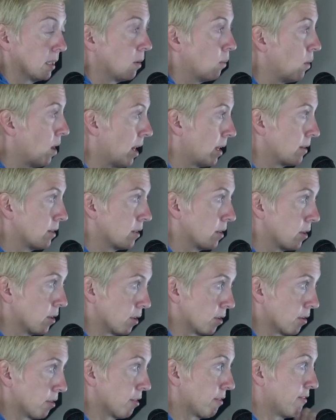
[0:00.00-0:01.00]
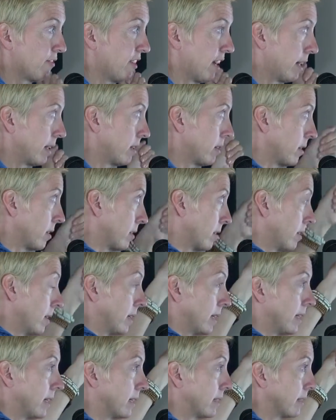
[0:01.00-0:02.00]
Water, earth, fire,
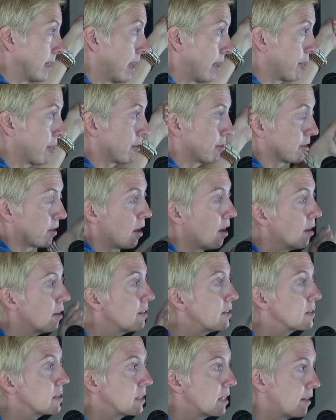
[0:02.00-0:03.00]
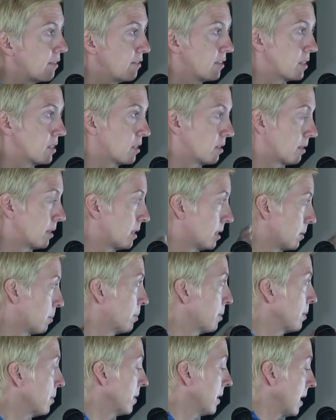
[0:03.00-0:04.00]
ether, all this stuff is
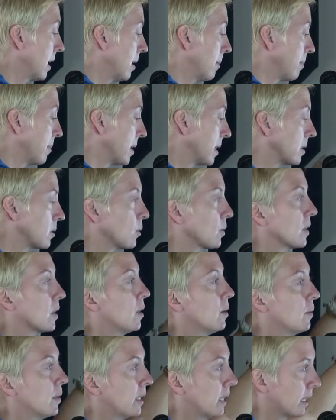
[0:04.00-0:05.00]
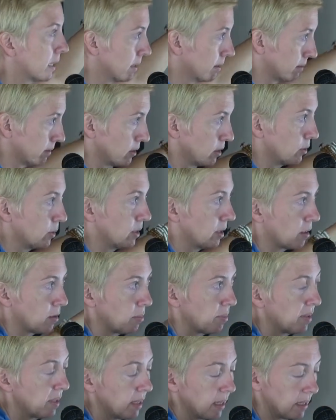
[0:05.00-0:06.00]
brewing up because we're going to another
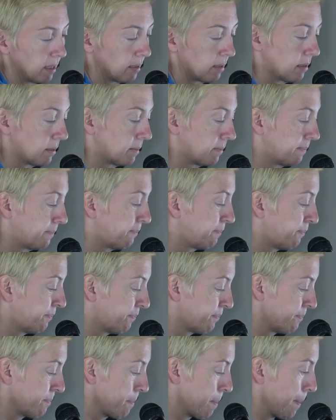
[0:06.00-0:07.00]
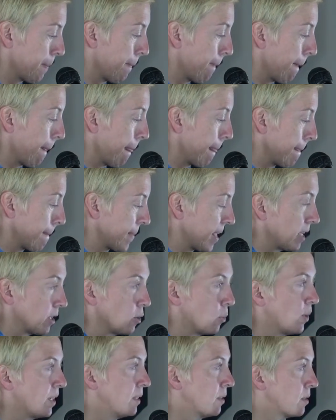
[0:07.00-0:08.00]
place.
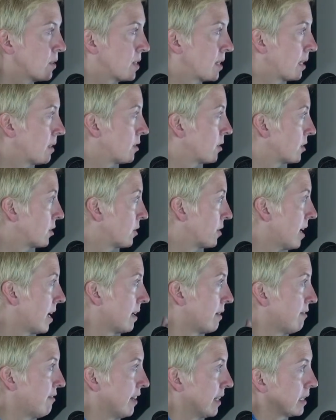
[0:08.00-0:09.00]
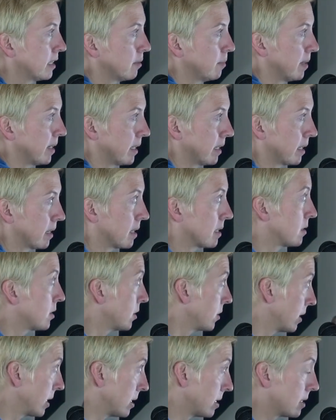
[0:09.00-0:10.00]
So when you're centered, you're not affected by any of this.
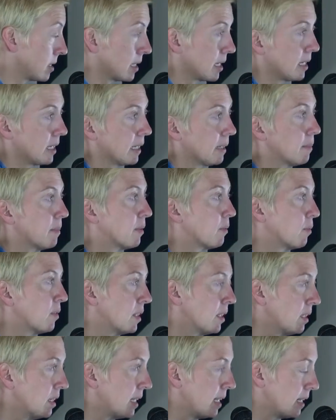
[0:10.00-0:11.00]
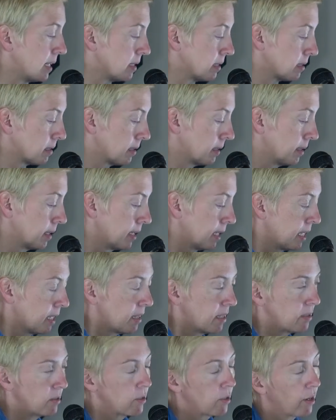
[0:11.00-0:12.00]
You can see it, but realize
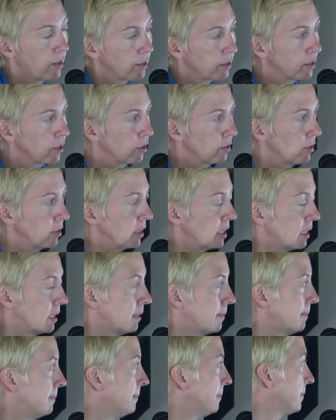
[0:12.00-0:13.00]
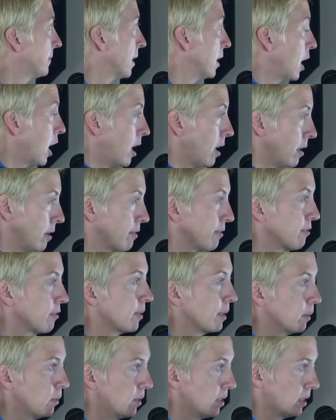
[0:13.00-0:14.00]
this Arcturian law of
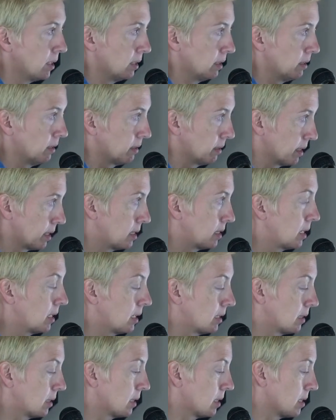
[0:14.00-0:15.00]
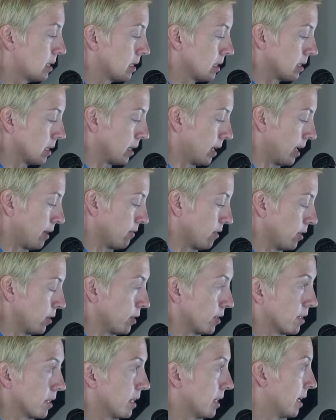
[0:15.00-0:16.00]
free will is in existence that I've
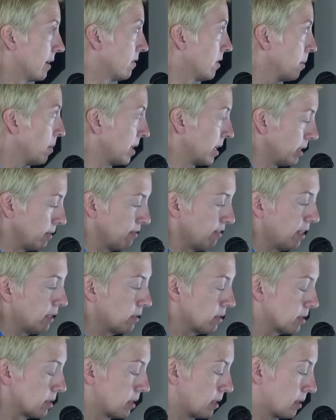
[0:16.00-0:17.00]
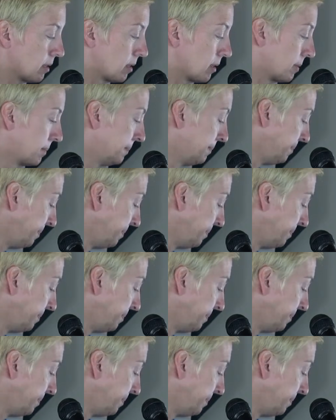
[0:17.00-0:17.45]
learned, and everybody follows this,